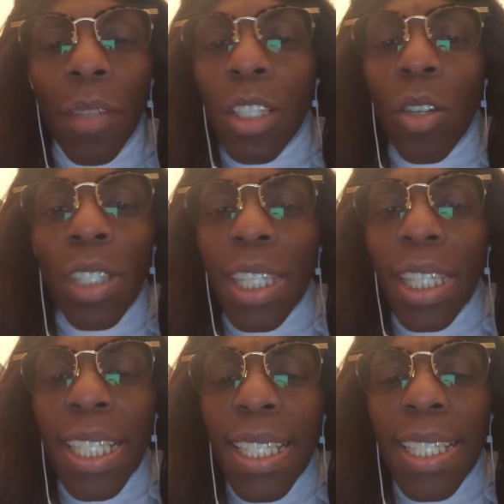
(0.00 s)
So the
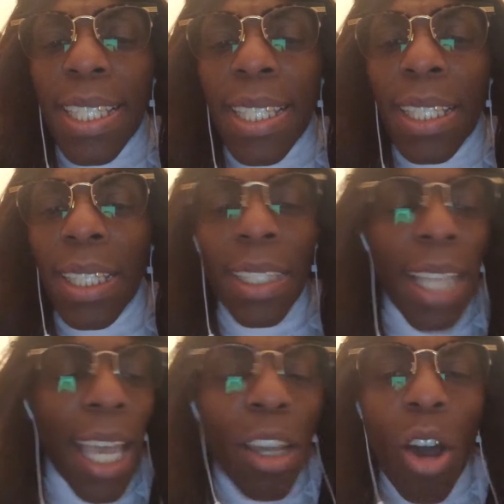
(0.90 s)
things
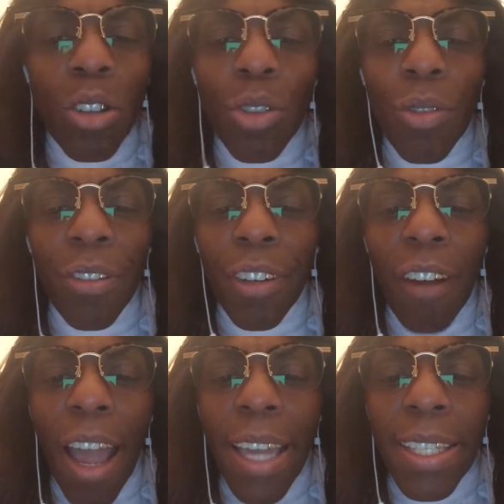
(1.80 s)
that y'all doing for
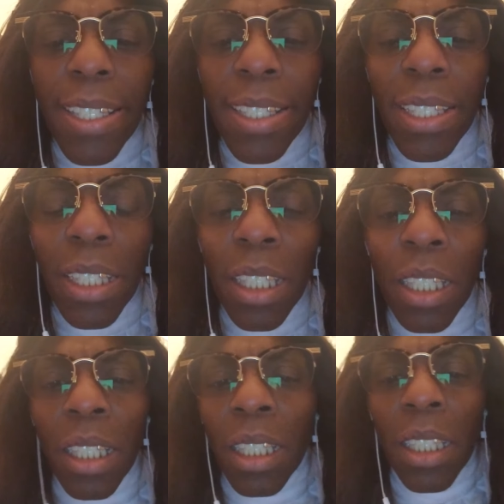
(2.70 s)
Christ,
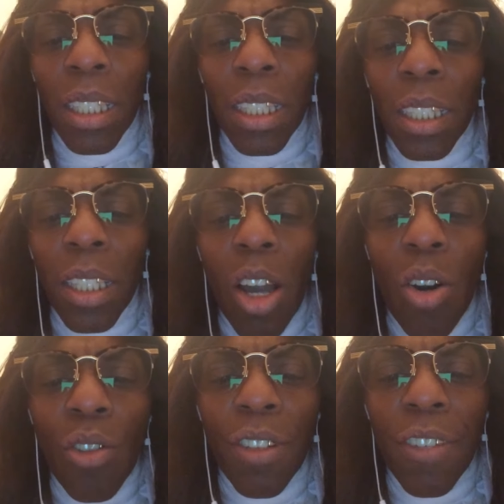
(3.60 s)
y'all
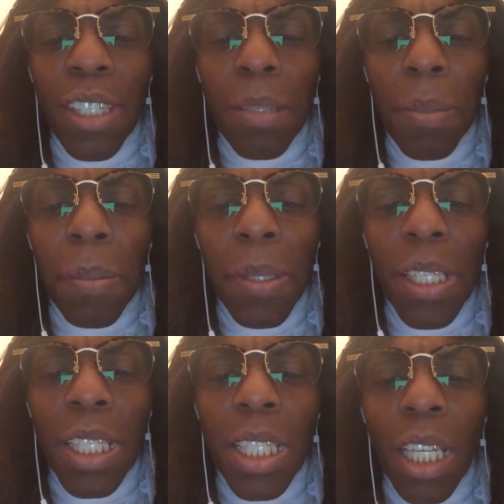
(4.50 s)
going to visit people in
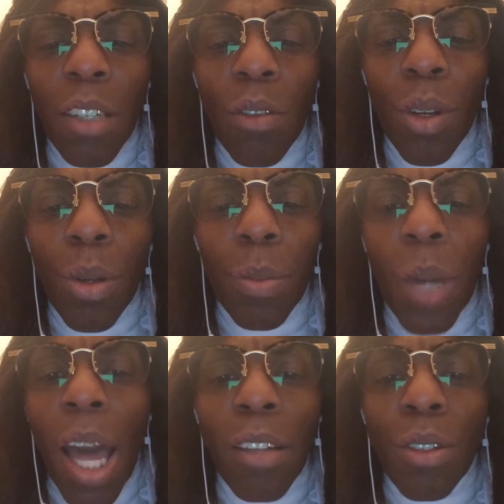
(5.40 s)
the sick room.
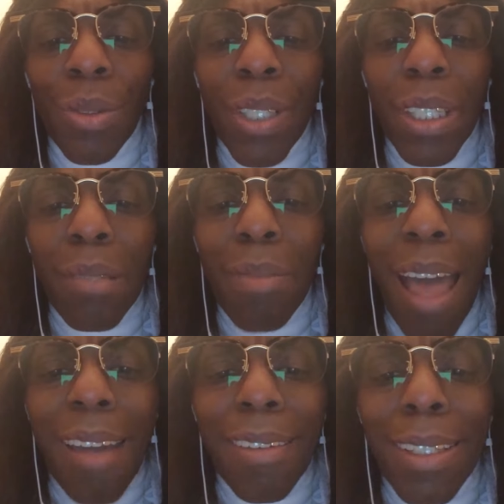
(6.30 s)
I don't know nothing
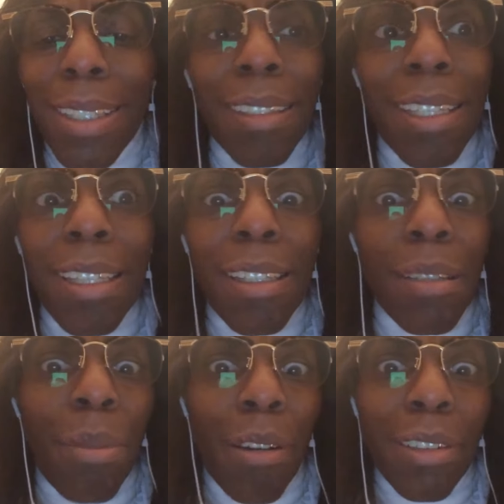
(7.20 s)
about it until either the
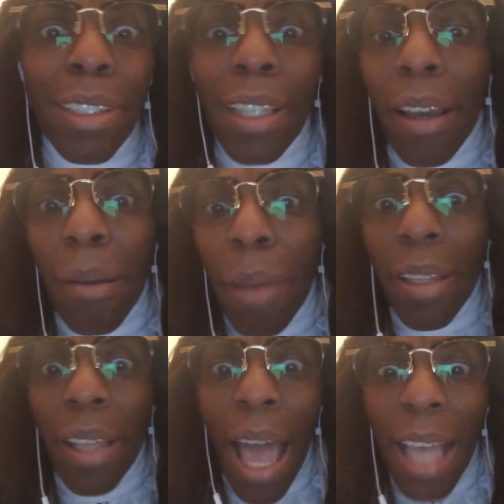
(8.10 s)
person that come out of
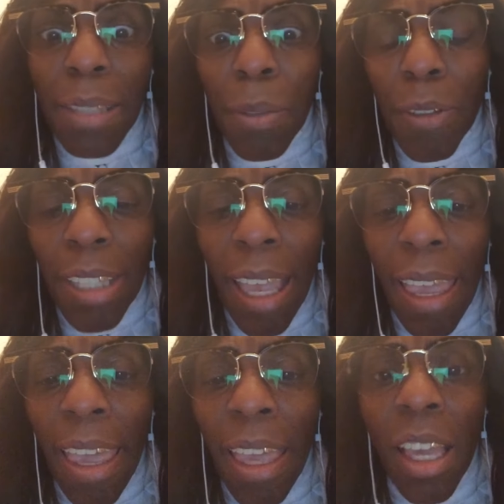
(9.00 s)
the hospital say
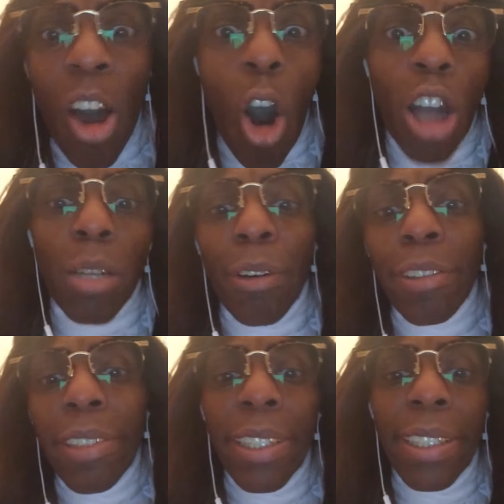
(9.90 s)
it or the
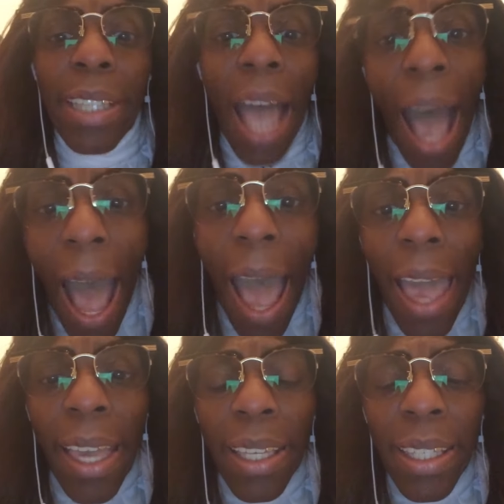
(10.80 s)
person died.